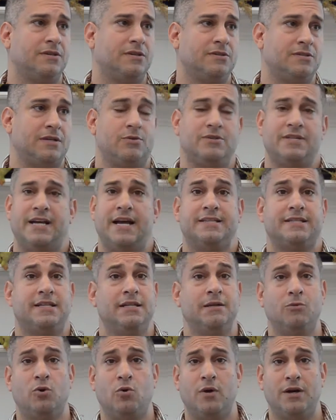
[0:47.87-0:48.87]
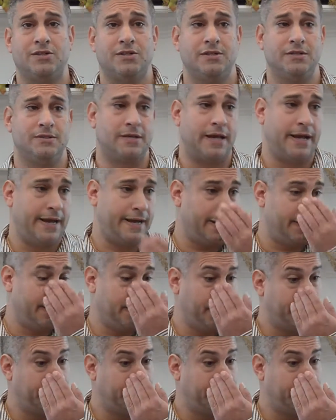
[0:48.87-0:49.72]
because I was asking Him questions. I had